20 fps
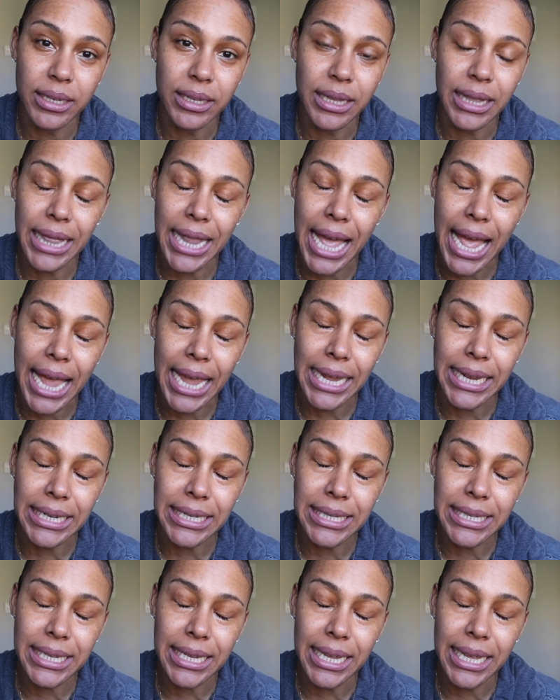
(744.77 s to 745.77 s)

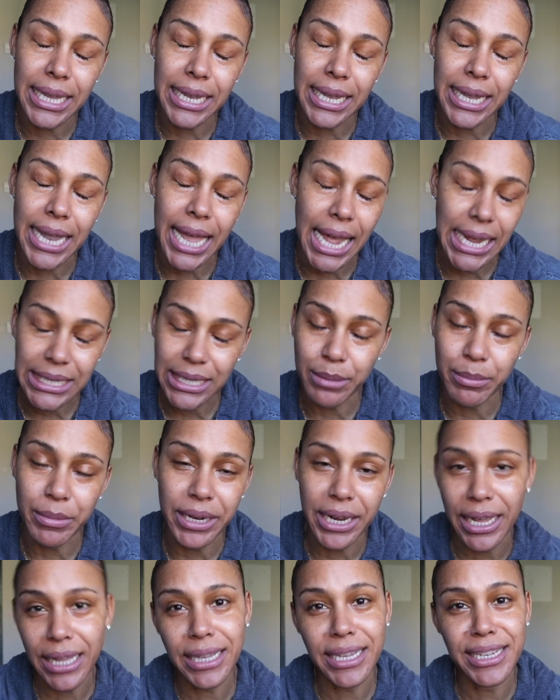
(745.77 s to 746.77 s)
Lies and
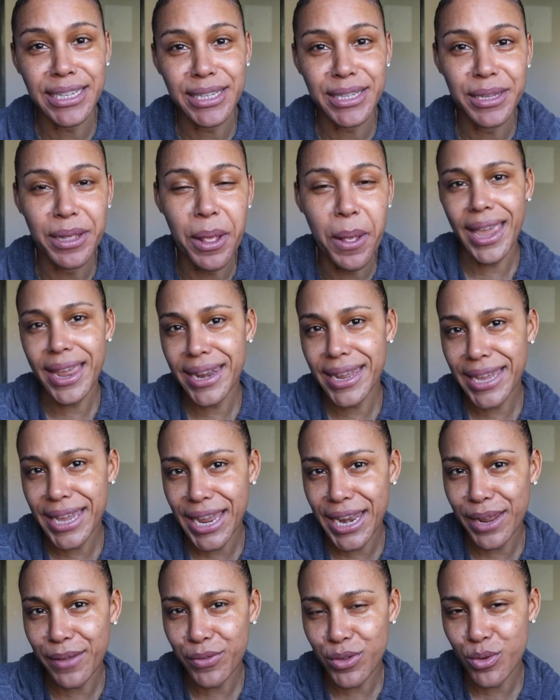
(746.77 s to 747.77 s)
Manelli's. And
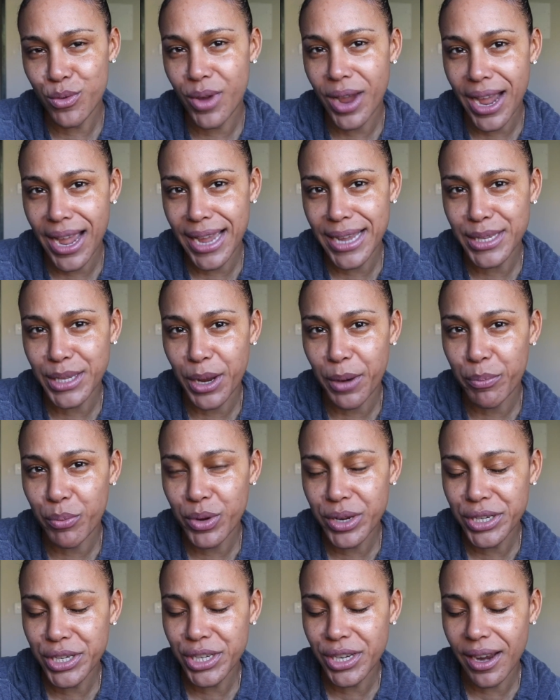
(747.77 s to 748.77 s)
again, if you guys
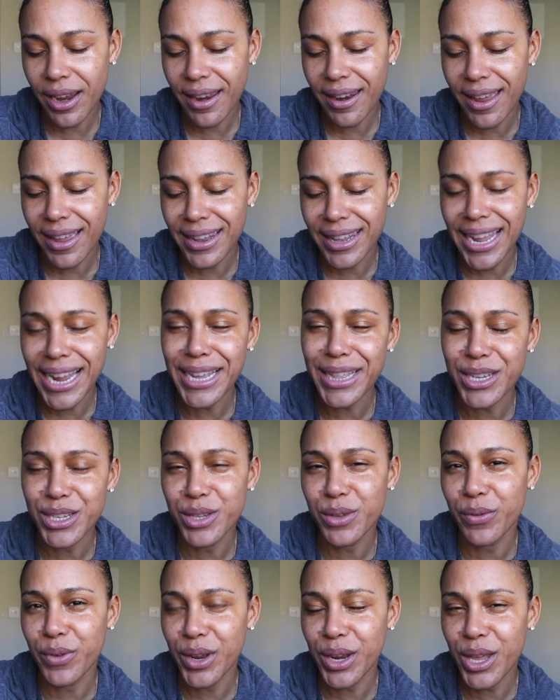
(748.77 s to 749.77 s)
appreciate and like
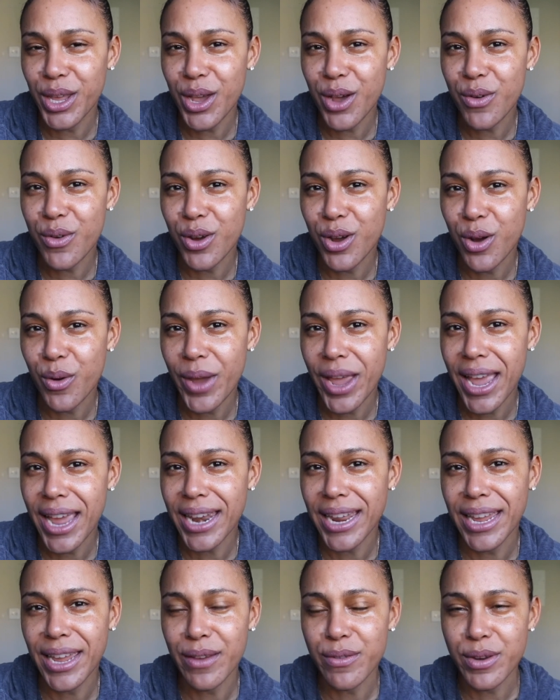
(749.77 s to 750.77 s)
this video, go
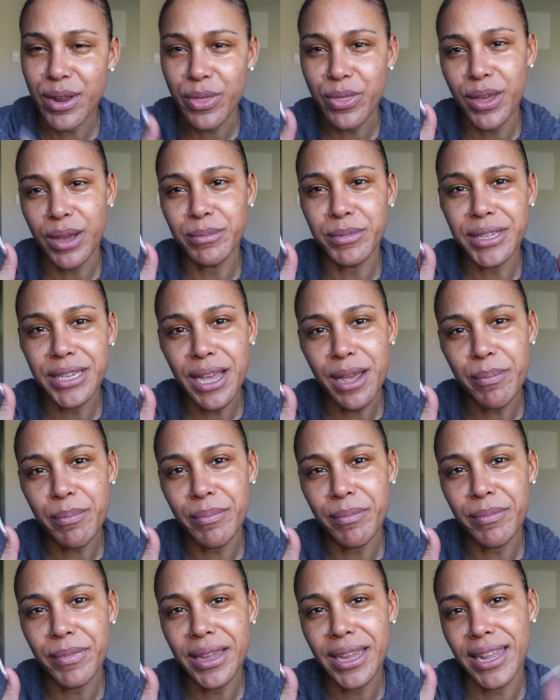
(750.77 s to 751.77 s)
ahead and give it a thumbs
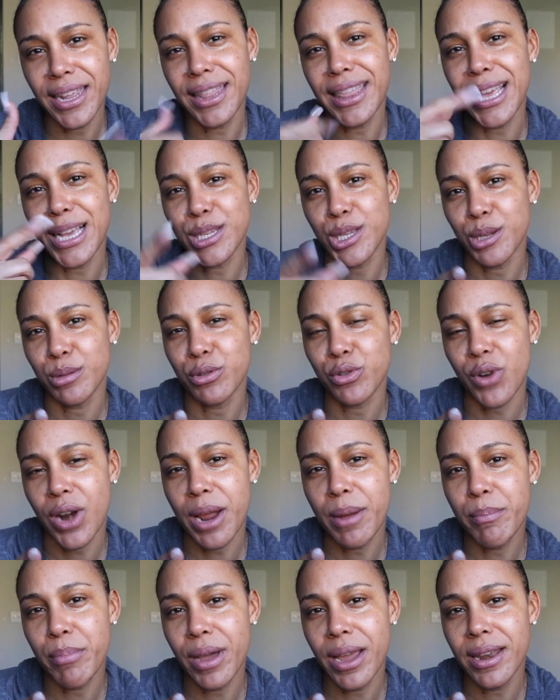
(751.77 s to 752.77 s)
up, hit that
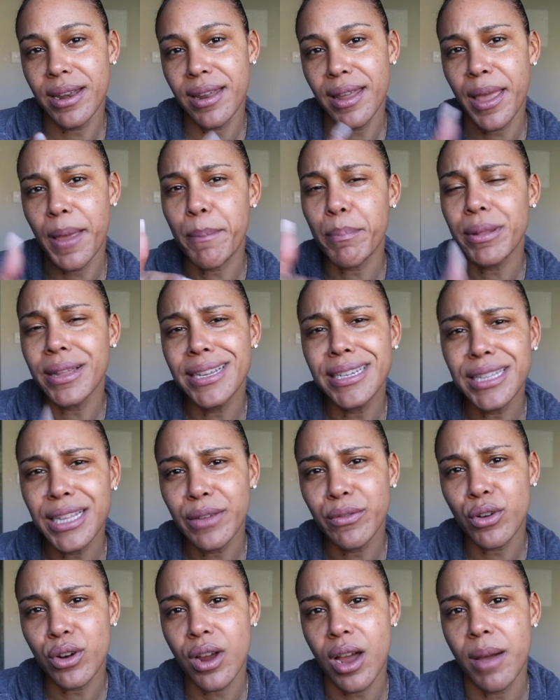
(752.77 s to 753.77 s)
subscribe button, and please
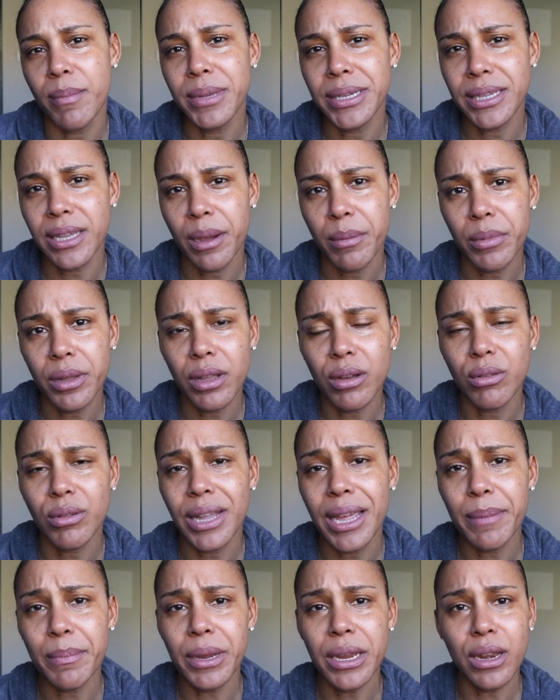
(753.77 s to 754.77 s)
leave your comments down below.
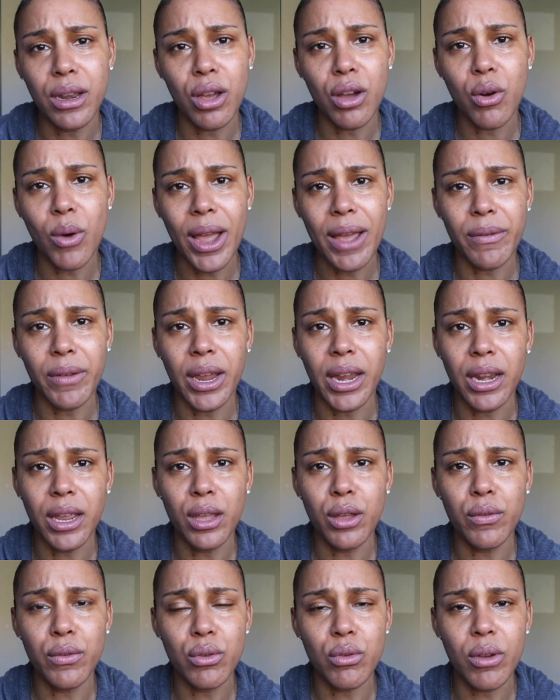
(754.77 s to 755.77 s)
Let me know, have
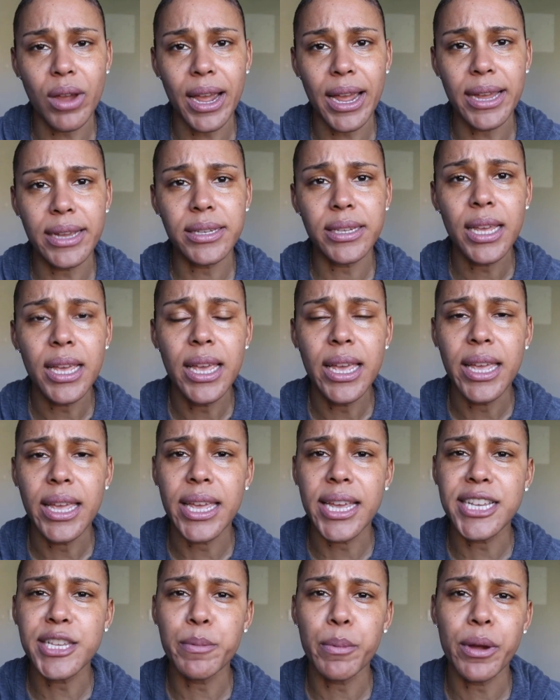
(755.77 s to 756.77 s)
any of you guys
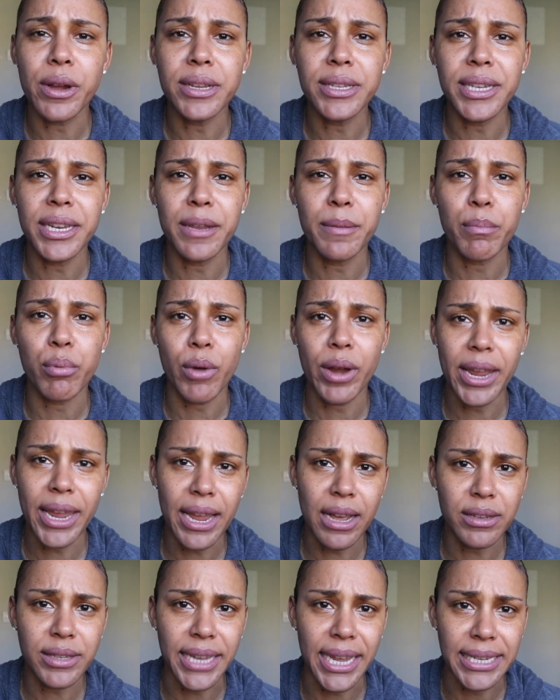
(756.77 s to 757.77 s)
experienced any
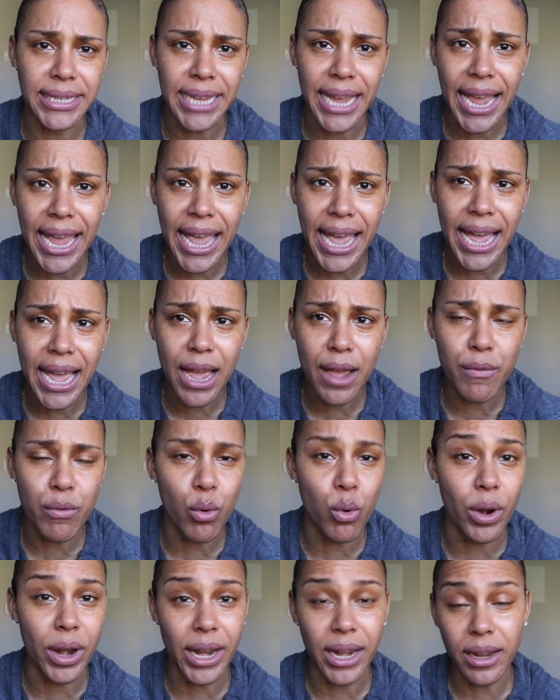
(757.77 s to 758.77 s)
breakouts as I have
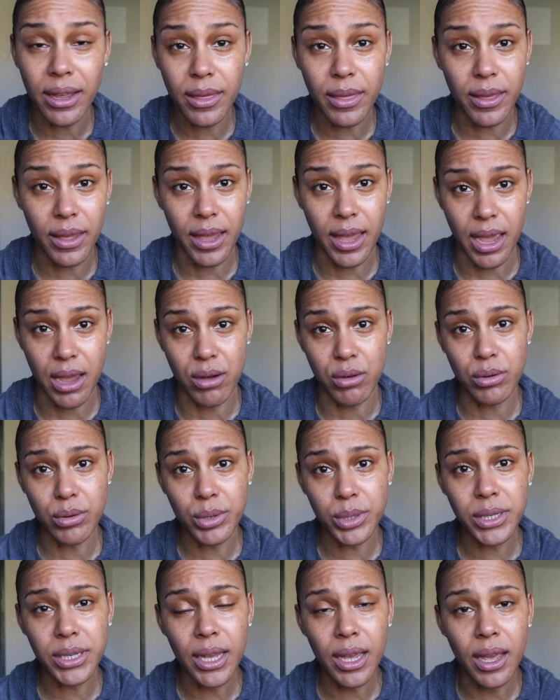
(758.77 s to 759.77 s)
or anything
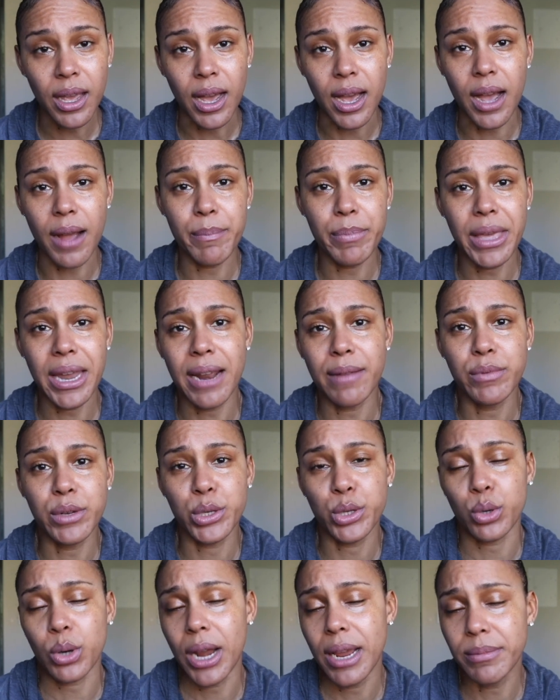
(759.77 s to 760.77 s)
else that I've
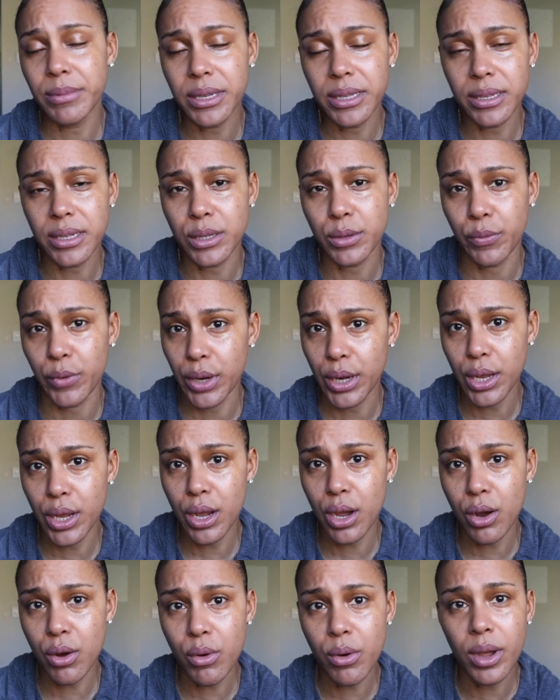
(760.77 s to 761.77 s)
described in this
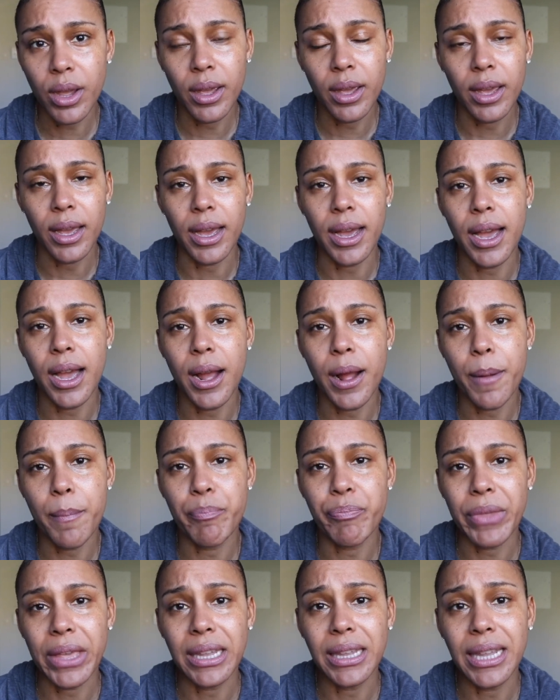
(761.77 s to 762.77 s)
video?
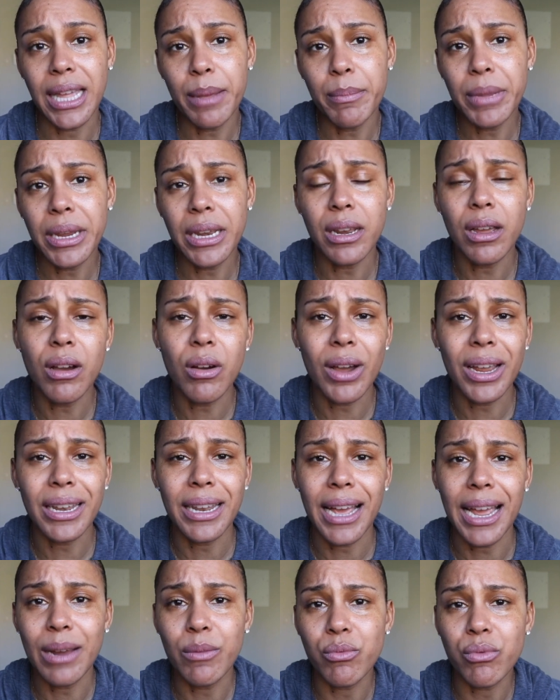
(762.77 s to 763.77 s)
Let me know.
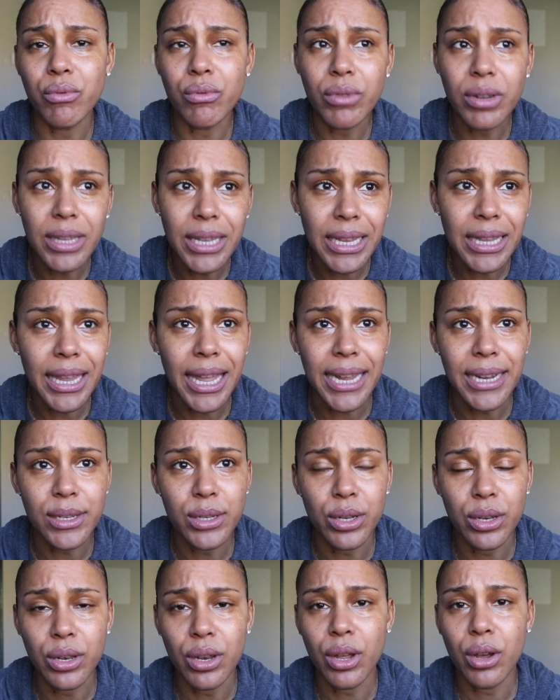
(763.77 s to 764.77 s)
I'd really like
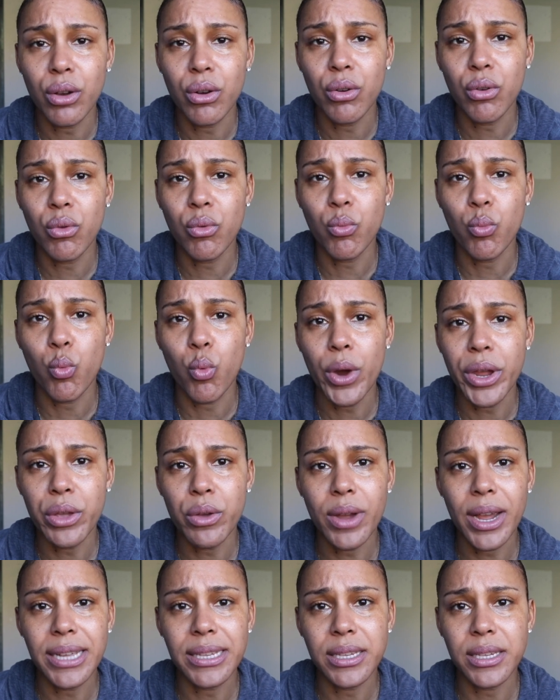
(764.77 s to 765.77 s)
to know what
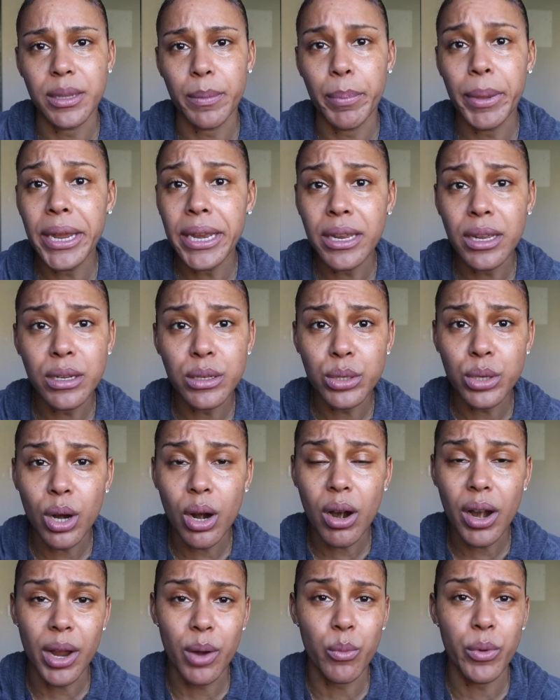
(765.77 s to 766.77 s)
you guys' opinions
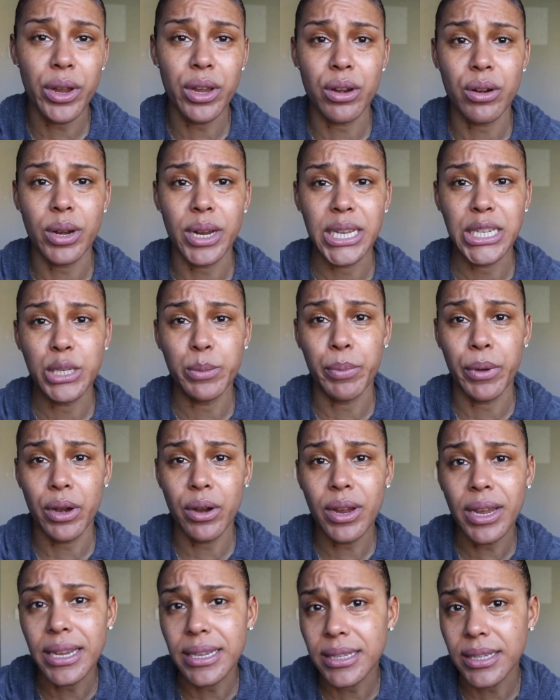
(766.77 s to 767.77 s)
are and what your
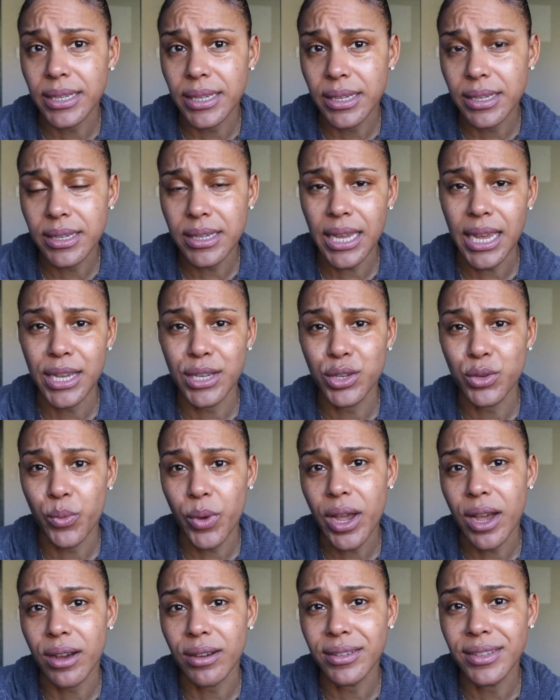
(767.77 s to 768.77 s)
experience is as
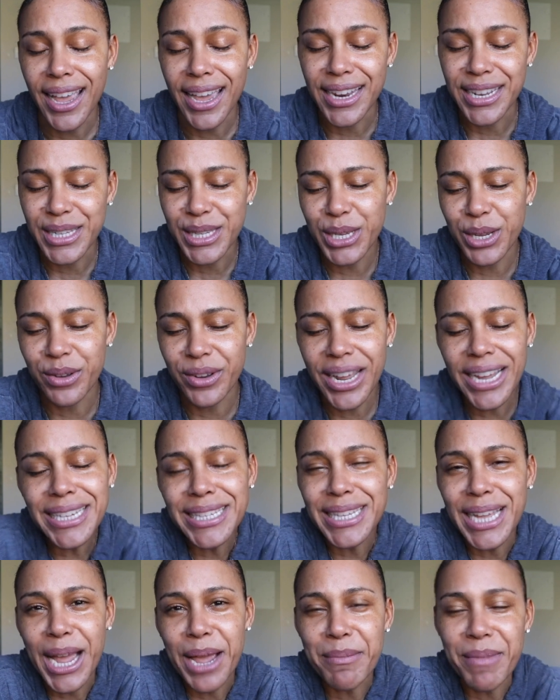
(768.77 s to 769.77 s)
well. And until
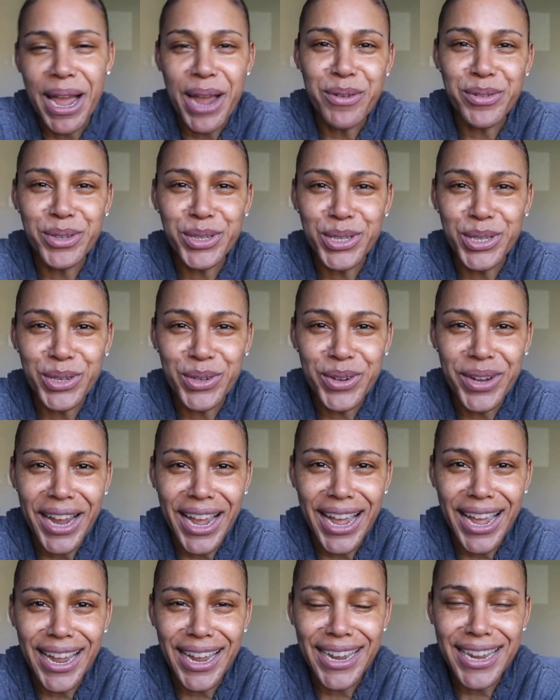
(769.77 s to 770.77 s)
next time, I will see you
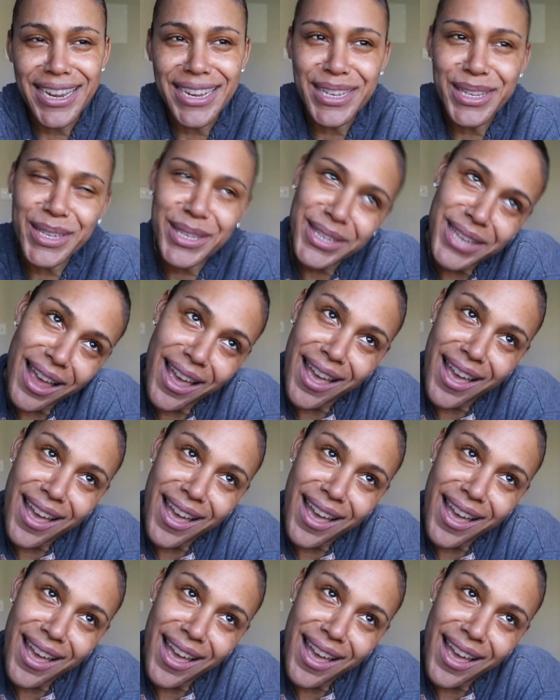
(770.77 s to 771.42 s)
guys